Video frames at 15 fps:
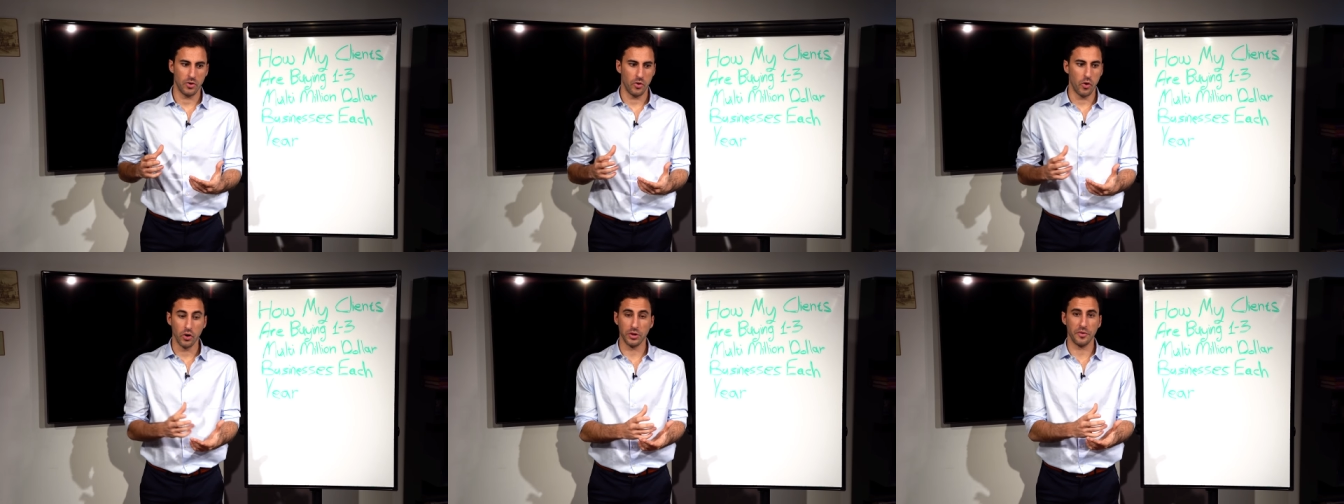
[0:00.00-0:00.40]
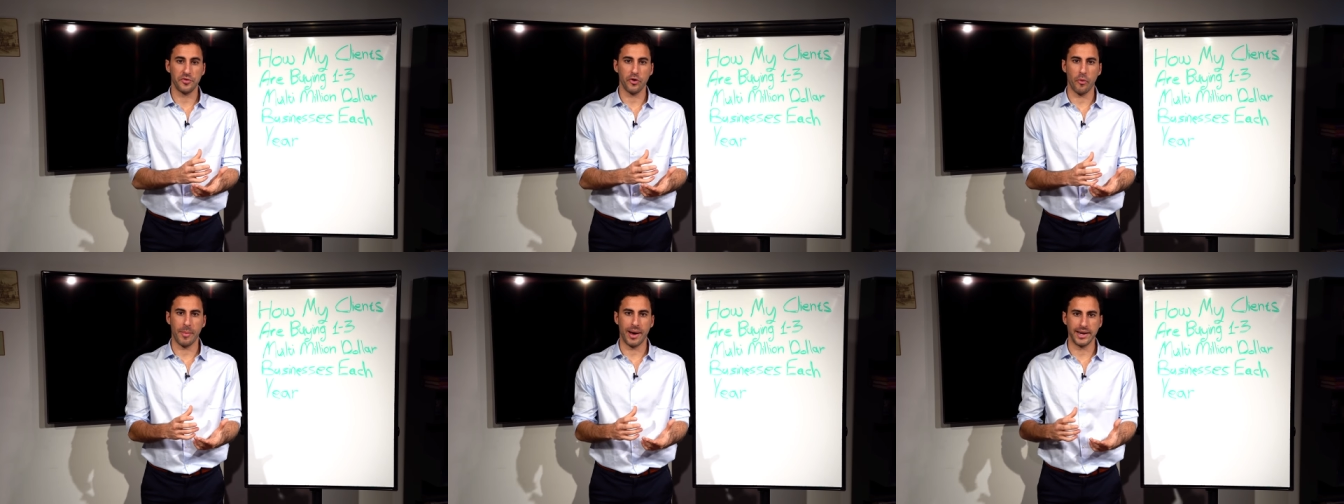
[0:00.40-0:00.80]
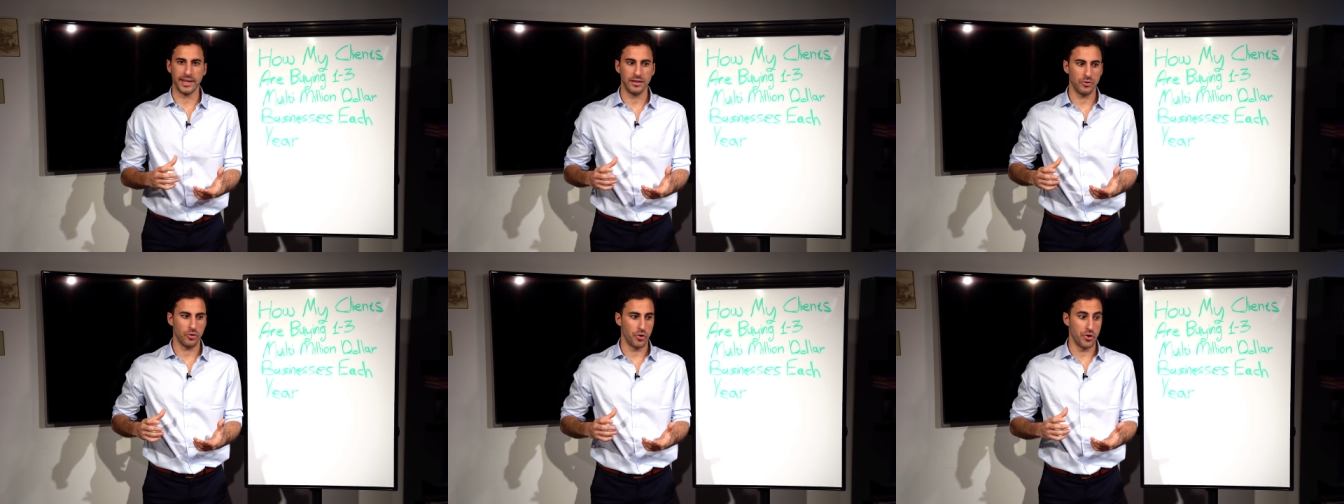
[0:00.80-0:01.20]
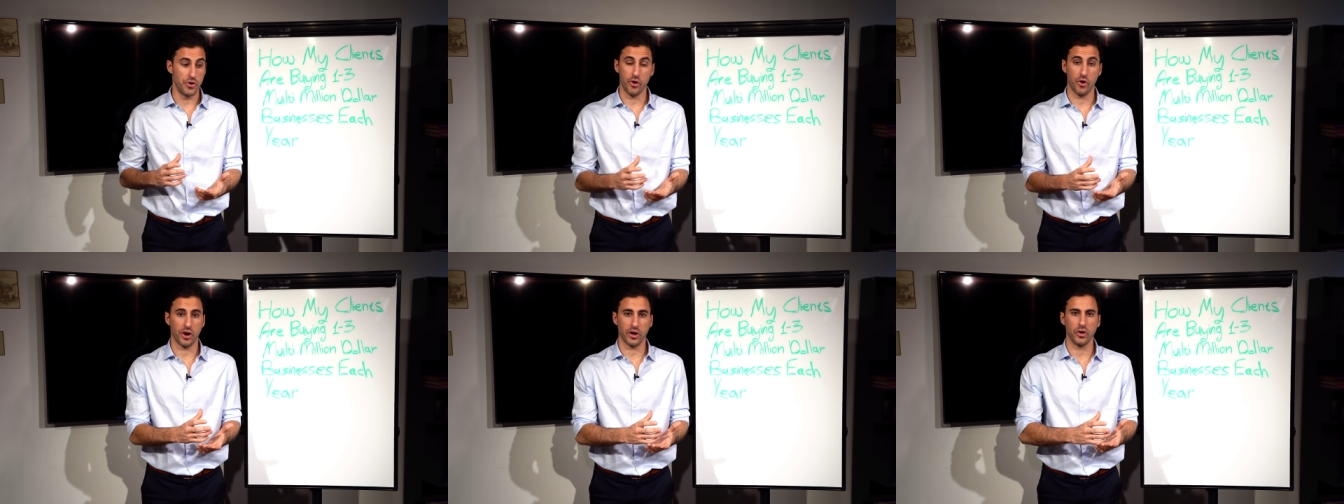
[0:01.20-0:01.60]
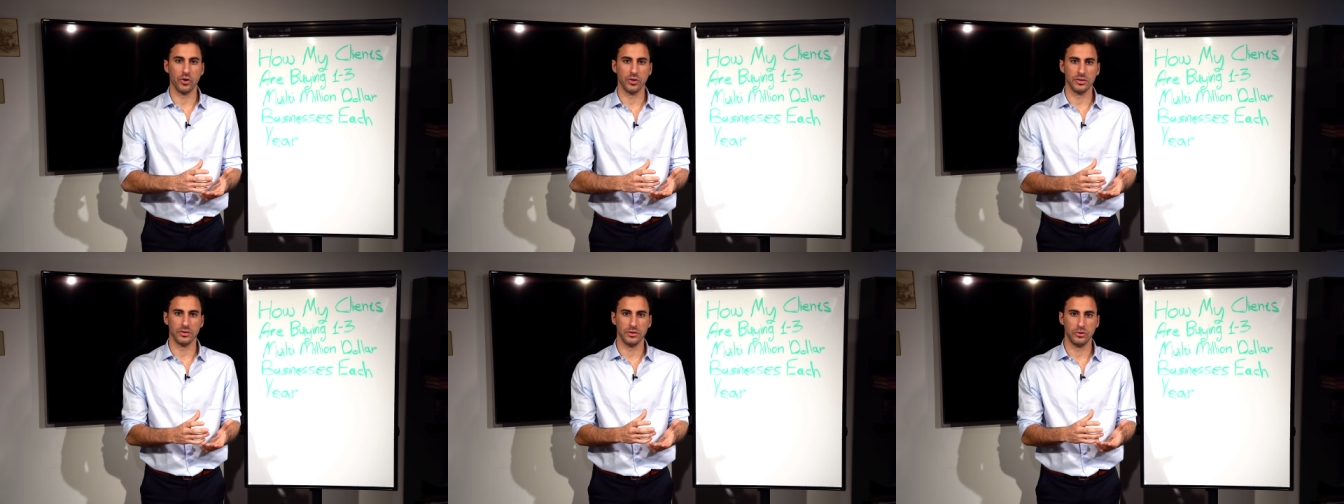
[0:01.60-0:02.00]
all of your money or none at
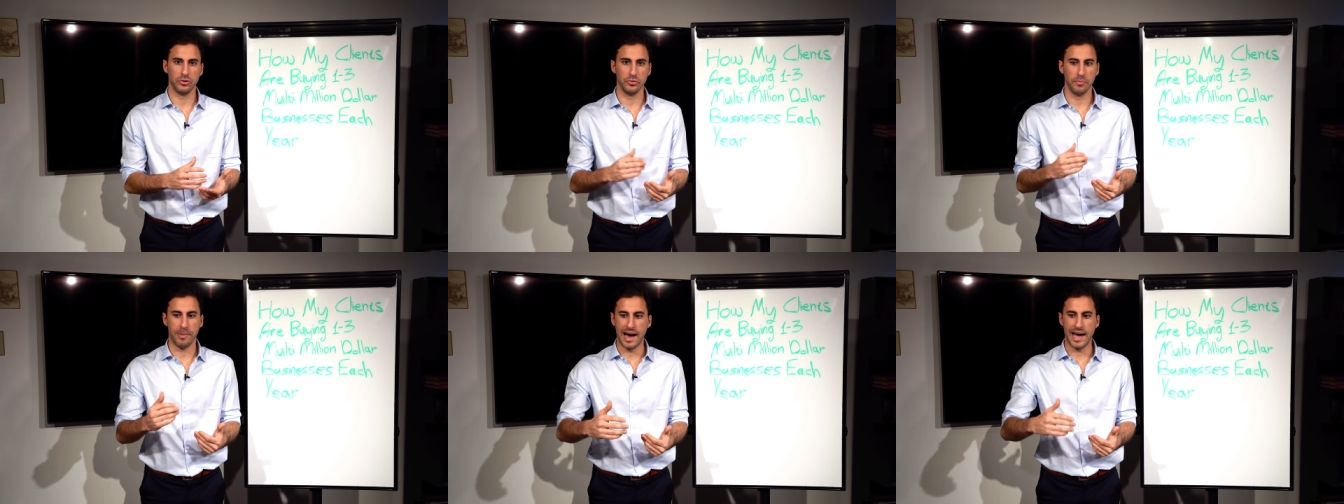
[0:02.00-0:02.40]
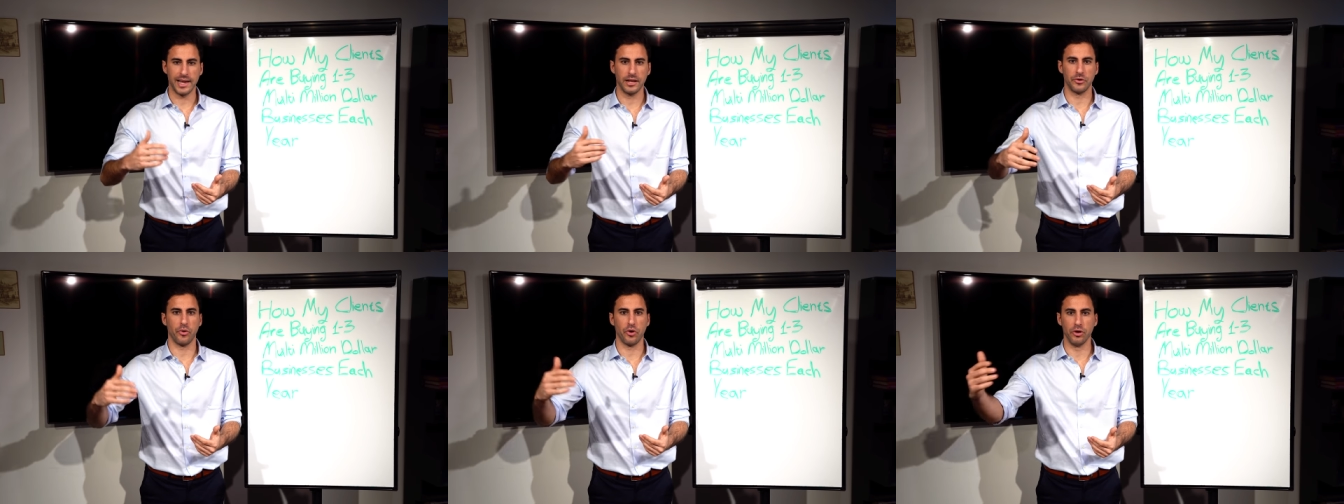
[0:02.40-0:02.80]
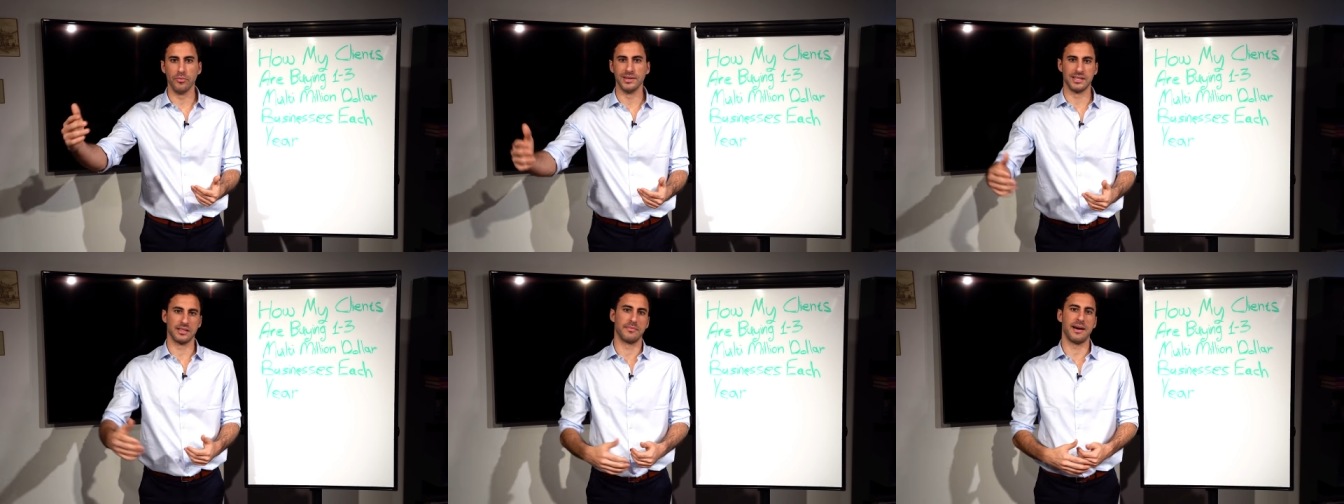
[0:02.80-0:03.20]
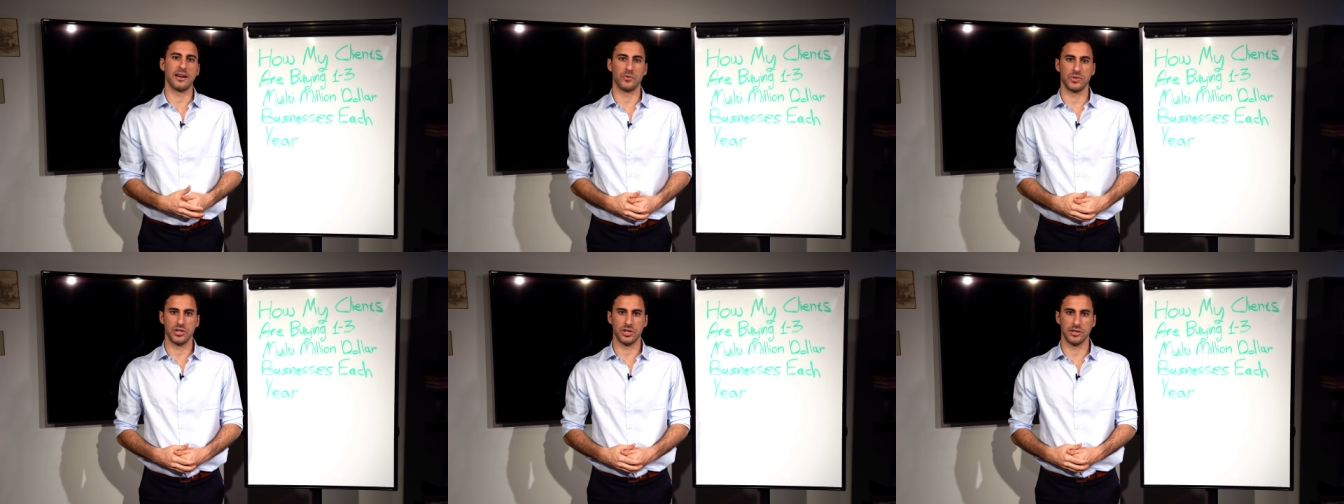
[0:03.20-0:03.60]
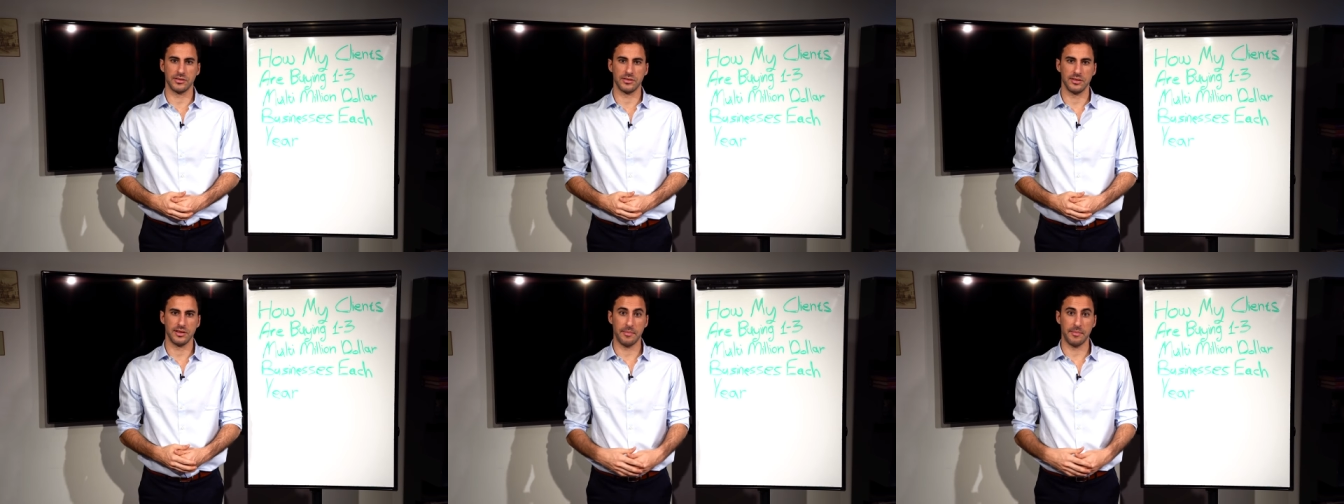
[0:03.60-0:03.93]
all to buy and grow your business by acquisitions.